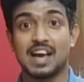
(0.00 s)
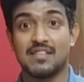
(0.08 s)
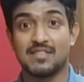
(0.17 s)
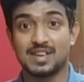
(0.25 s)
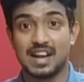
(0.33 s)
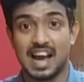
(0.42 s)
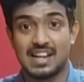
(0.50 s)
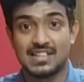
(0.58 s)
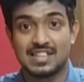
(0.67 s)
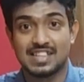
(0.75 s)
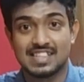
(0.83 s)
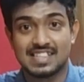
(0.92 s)
ever
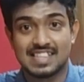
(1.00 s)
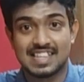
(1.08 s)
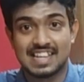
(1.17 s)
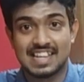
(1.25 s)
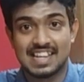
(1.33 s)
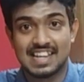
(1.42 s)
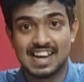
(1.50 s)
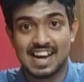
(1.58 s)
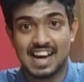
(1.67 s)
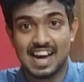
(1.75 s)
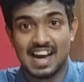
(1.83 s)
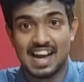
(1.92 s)
actually seen
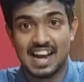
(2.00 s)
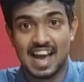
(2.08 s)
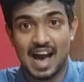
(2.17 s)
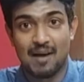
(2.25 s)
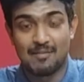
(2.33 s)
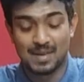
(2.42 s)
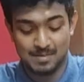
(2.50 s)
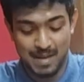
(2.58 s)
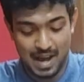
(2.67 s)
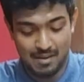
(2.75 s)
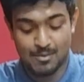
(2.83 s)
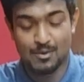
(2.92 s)
an Apple
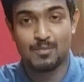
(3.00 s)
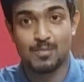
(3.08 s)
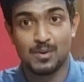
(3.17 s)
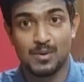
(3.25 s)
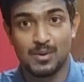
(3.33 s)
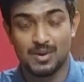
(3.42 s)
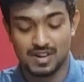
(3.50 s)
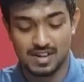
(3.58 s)
MacBook Pro.